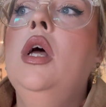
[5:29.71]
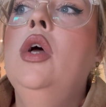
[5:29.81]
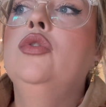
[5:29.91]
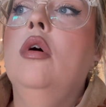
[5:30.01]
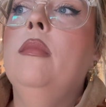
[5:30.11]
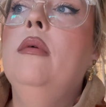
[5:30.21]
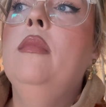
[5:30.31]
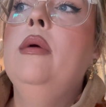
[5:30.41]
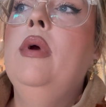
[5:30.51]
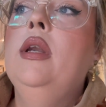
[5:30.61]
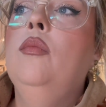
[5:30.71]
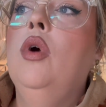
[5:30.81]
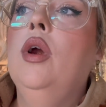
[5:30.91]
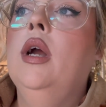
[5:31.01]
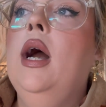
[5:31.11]
So I'm on my way to
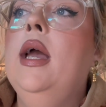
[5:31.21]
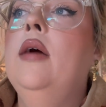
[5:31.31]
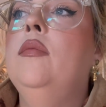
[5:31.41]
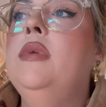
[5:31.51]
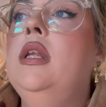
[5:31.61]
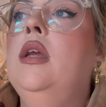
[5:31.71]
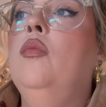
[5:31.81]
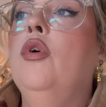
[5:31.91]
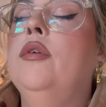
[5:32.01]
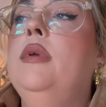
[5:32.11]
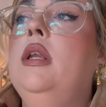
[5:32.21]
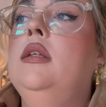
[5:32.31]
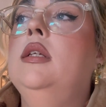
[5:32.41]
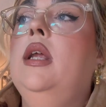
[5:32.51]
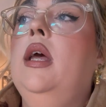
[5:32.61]
work. I have a work meeting
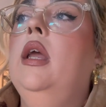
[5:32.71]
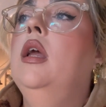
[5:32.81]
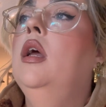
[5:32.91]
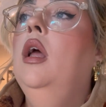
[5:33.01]
today.